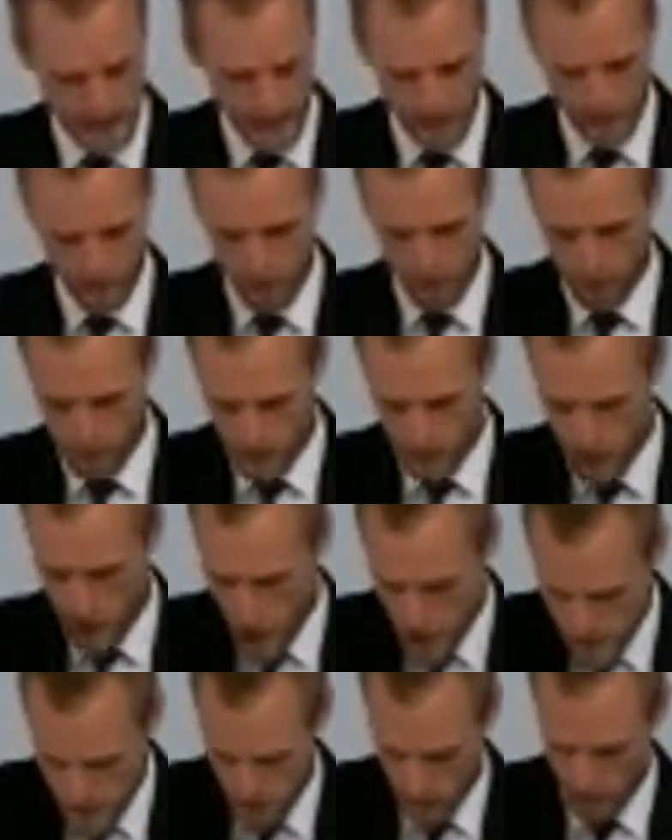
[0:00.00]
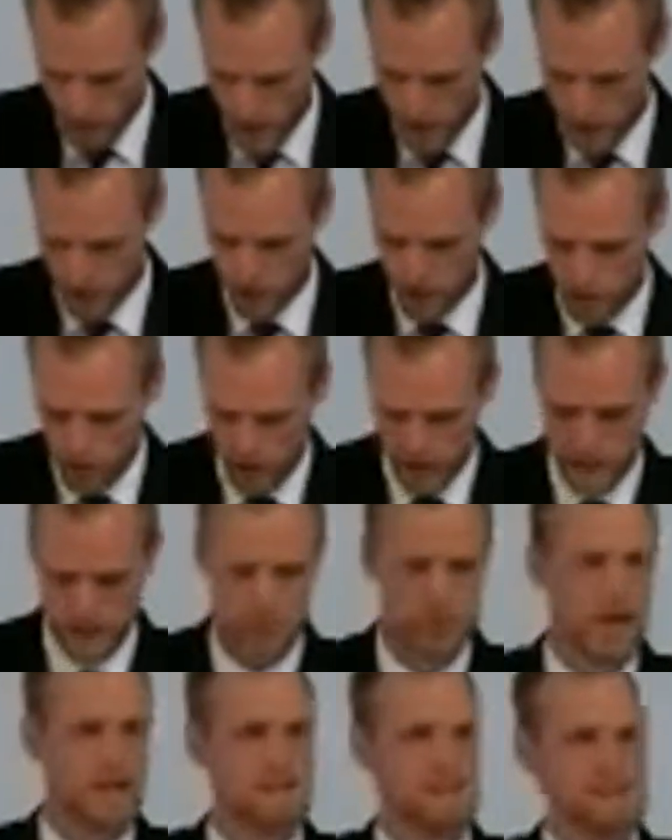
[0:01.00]
Uh, the, the gospel writer Luke, he
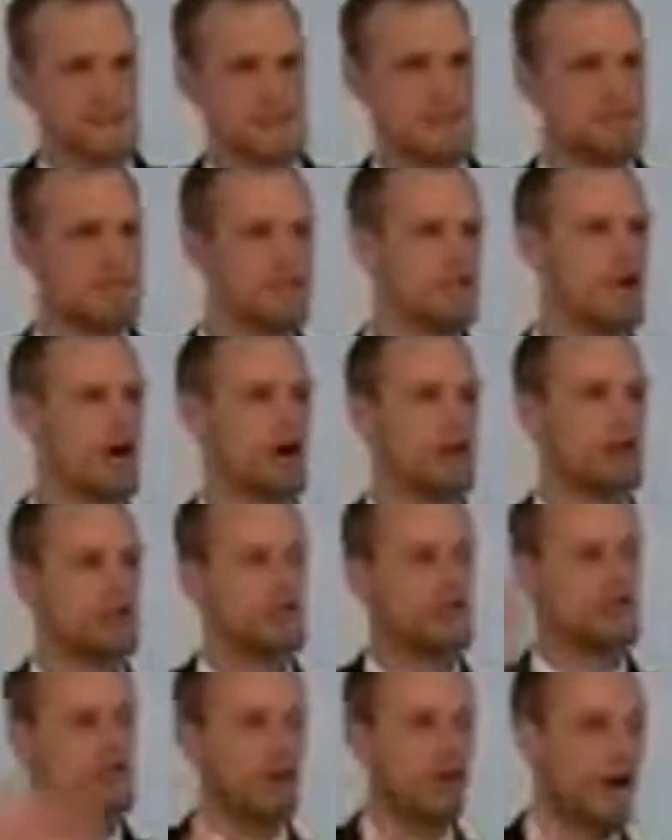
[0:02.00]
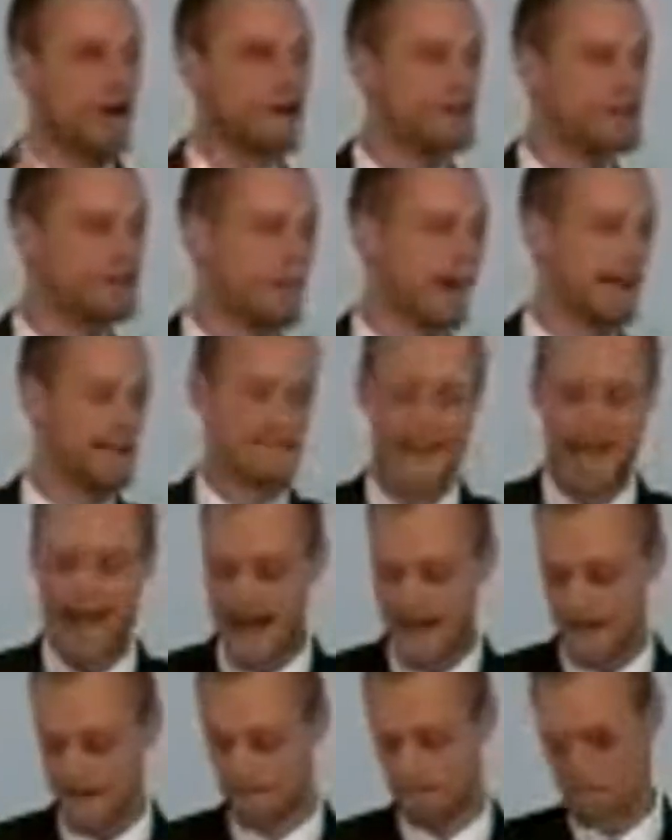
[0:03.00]
traces the genealogy of Christ back to
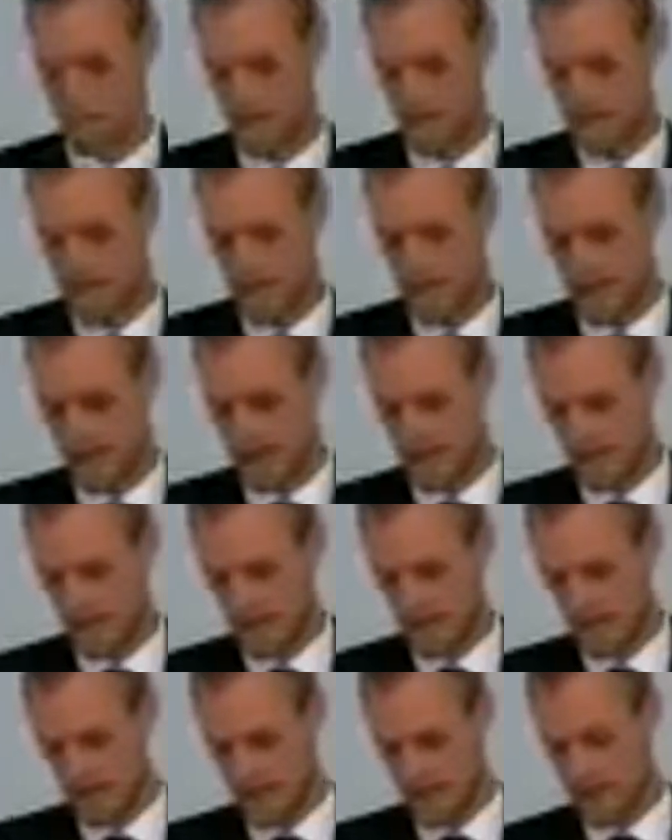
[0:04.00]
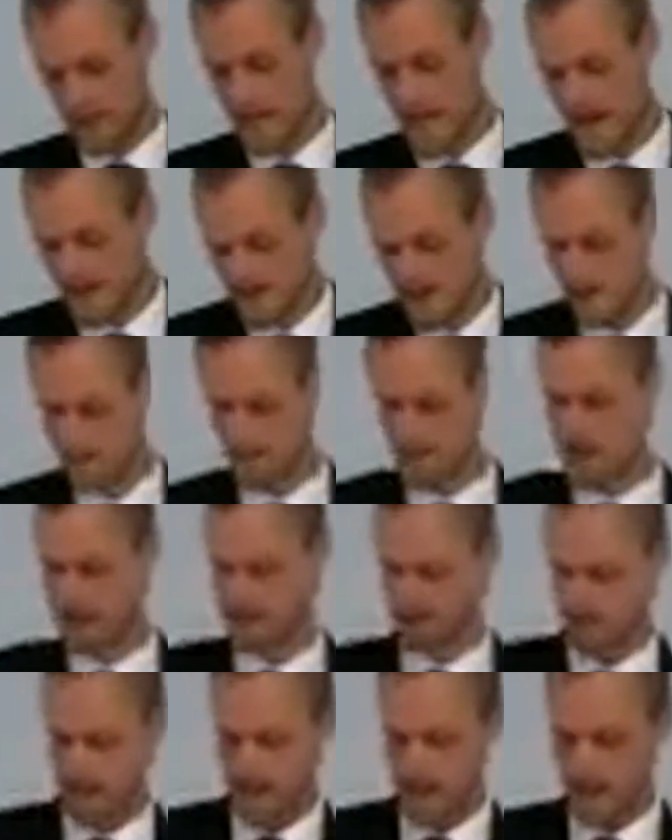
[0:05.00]
Adam. And he ends it by
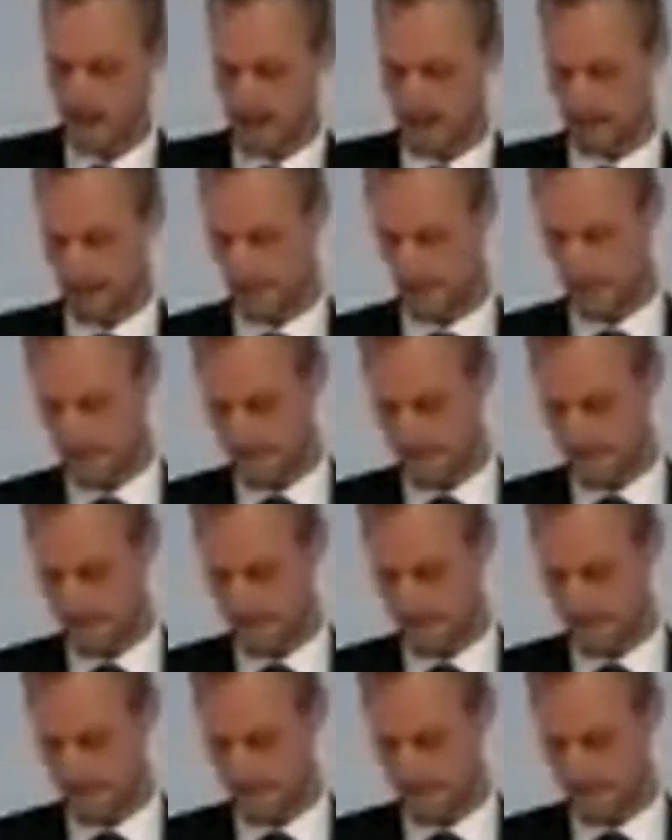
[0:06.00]
saying,